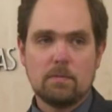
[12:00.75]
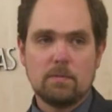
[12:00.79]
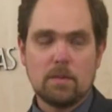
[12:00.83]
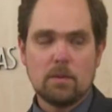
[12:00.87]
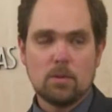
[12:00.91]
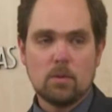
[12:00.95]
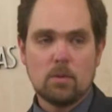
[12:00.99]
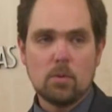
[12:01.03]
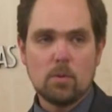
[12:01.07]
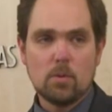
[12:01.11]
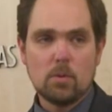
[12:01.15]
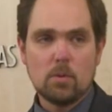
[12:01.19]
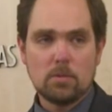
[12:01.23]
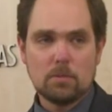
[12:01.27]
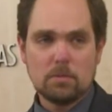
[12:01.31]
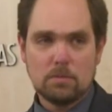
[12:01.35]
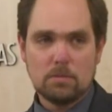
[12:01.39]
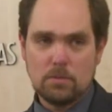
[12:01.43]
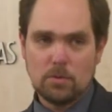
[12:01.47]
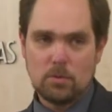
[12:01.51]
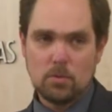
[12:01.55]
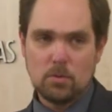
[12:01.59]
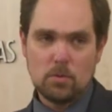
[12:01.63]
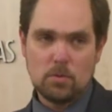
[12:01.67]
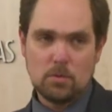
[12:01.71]
the
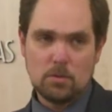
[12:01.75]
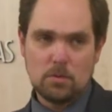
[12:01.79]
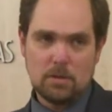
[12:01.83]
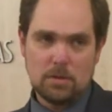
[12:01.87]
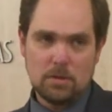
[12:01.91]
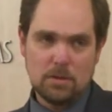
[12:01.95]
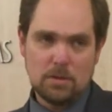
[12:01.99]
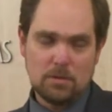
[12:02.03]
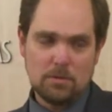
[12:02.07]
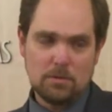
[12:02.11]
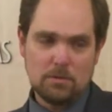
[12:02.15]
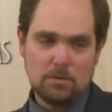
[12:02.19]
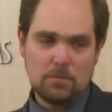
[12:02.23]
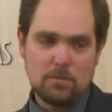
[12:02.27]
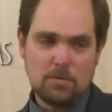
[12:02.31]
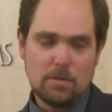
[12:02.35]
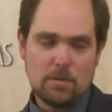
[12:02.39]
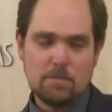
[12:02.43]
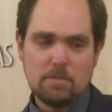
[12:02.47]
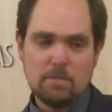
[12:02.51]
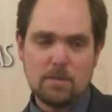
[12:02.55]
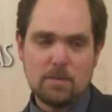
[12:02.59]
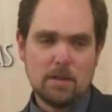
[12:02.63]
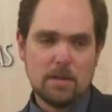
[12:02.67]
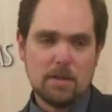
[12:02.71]
coordinator
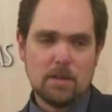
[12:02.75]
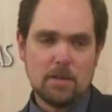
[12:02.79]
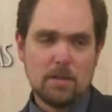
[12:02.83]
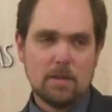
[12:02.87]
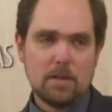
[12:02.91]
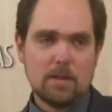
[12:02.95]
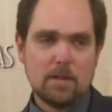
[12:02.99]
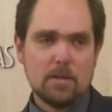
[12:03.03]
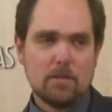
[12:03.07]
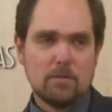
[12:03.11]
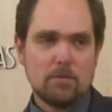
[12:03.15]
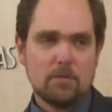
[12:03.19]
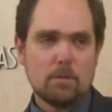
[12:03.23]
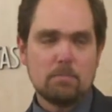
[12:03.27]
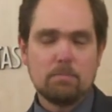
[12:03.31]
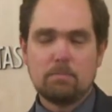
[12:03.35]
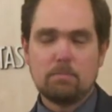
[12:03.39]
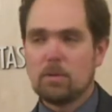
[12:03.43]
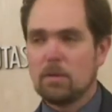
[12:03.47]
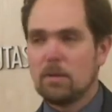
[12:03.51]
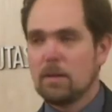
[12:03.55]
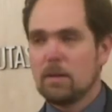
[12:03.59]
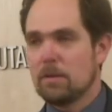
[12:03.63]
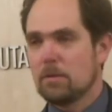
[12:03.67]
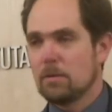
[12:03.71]
from
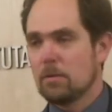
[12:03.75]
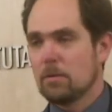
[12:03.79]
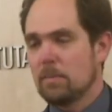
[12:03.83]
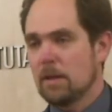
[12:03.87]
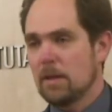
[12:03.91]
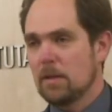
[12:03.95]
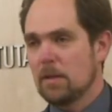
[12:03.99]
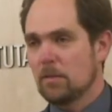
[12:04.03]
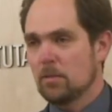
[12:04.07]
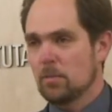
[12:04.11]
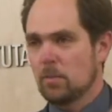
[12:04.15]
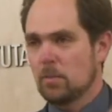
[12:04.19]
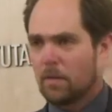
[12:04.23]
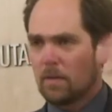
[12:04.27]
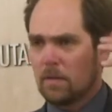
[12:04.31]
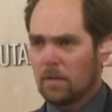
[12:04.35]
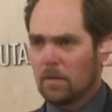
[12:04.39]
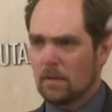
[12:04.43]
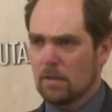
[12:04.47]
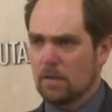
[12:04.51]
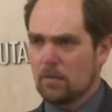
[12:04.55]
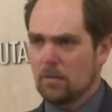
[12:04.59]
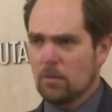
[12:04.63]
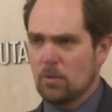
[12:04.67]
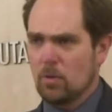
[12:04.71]
Berlin or Paris will
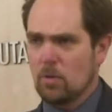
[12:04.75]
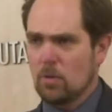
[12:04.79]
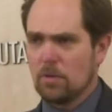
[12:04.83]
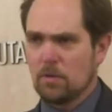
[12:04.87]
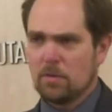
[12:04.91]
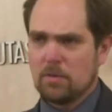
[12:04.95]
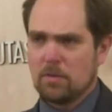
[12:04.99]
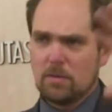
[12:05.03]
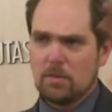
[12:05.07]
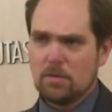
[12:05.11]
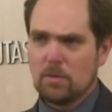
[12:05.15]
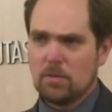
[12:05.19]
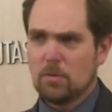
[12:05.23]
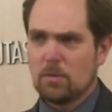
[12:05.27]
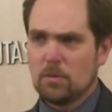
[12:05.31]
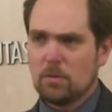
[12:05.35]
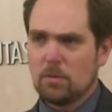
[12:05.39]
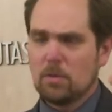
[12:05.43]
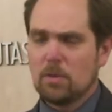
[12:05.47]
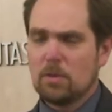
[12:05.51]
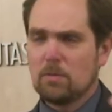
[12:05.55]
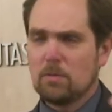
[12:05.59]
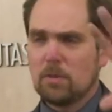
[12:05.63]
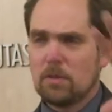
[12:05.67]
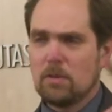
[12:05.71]
think, of course, it's all the
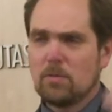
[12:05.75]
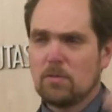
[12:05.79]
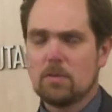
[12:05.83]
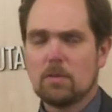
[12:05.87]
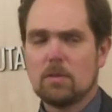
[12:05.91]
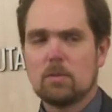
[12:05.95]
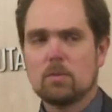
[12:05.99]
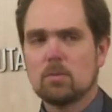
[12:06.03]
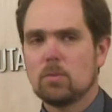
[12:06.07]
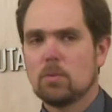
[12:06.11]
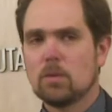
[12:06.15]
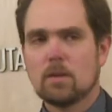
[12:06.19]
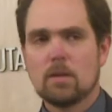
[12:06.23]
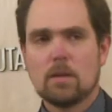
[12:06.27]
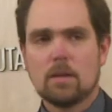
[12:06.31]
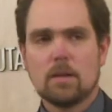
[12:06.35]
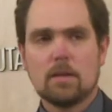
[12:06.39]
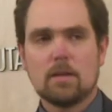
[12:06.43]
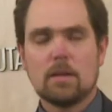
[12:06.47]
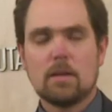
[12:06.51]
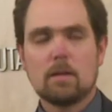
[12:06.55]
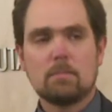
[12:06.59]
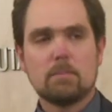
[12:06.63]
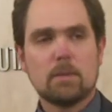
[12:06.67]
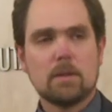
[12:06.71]
one region, it'll work
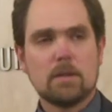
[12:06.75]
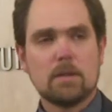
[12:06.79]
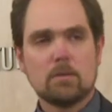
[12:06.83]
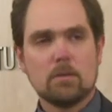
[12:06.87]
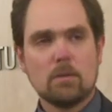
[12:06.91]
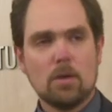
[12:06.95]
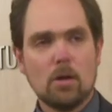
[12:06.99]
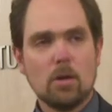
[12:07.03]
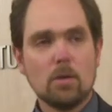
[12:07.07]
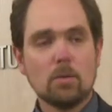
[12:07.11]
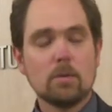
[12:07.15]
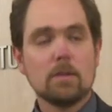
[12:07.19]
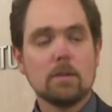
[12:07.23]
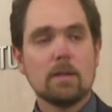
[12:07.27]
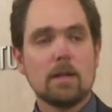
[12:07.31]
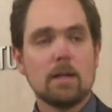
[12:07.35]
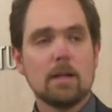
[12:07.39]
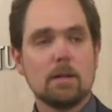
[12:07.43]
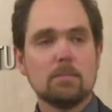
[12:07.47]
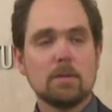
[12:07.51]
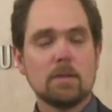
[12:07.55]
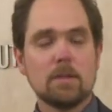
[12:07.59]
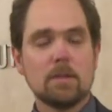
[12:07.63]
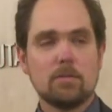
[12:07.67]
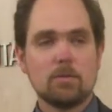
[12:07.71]
like that. But it'll only
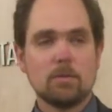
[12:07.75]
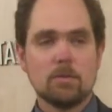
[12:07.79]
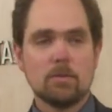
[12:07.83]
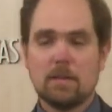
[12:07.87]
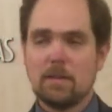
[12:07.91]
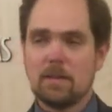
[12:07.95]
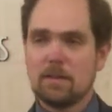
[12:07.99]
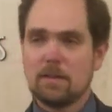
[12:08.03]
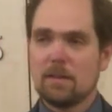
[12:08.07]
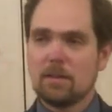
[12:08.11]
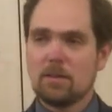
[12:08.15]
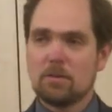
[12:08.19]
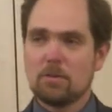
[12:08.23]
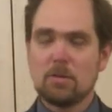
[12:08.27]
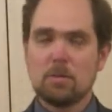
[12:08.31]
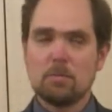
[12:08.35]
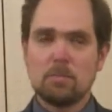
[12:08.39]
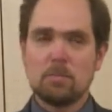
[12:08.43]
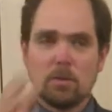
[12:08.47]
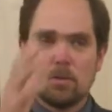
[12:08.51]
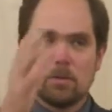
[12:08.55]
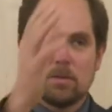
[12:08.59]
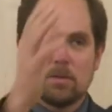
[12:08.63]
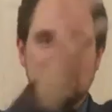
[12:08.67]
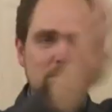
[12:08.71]
happen if you take the three
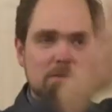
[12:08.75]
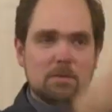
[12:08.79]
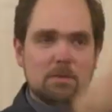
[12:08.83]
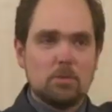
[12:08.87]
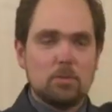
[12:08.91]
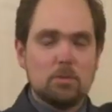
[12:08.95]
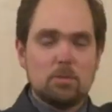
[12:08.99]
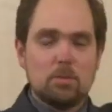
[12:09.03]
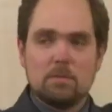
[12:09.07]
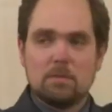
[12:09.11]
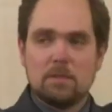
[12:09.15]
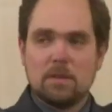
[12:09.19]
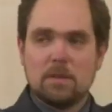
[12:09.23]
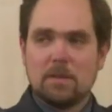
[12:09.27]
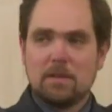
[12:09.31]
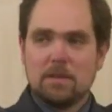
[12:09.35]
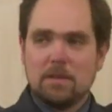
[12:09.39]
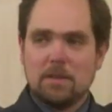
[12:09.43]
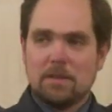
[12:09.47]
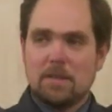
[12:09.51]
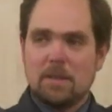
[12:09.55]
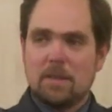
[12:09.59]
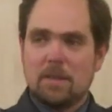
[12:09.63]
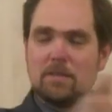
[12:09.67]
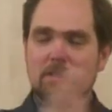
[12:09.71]
Balts to
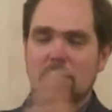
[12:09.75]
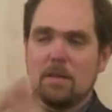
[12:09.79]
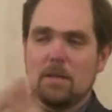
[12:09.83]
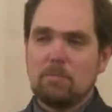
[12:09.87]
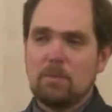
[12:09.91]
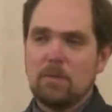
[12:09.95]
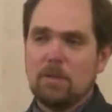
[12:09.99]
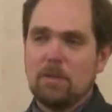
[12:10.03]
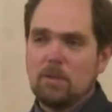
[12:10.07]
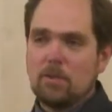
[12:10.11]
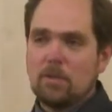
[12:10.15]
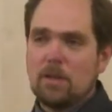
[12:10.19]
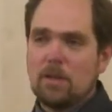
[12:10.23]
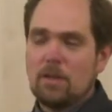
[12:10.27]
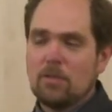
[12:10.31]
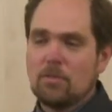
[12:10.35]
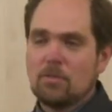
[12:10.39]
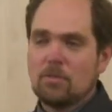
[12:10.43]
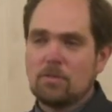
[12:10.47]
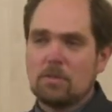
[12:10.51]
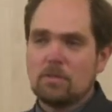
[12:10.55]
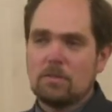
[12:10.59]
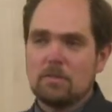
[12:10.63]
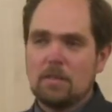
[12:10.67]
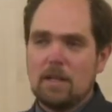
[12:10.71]
a separate
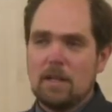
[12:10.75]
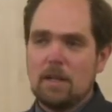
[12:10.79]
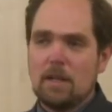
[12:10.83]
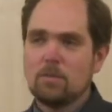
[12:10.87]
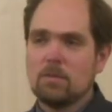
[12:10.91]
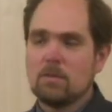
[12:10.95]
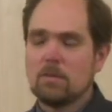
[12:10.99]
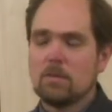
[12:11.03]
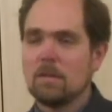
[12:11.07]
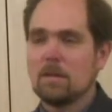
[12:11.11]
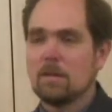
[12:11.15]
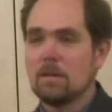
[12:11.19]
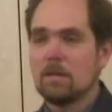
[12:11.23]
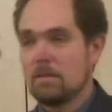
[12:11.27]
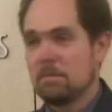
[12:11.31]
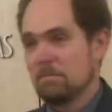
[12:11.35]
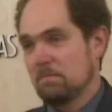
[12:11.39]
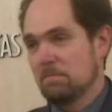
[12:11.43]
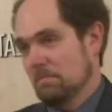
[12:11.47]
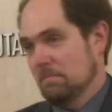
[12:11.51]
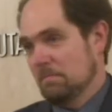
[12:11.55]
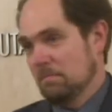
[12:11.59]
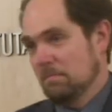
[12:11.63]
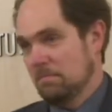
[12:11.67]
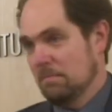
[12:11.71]
location outside
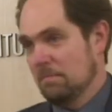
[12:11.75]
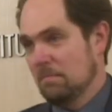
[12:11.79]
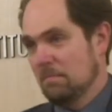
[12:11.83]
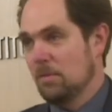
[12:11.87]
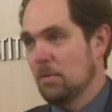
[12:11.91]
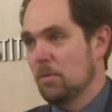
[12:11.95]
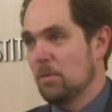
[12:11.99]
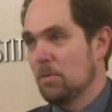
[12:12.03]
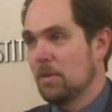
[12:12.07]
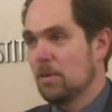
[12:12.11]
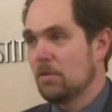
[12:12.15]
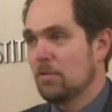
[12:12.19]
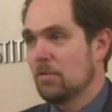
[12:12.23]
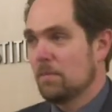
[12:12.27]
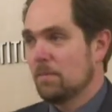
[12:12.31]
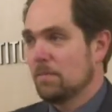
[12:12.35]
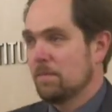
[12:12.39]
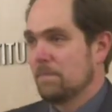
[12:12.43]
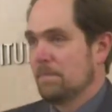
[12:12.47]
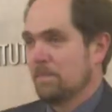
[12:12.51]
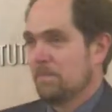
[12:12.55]
the region.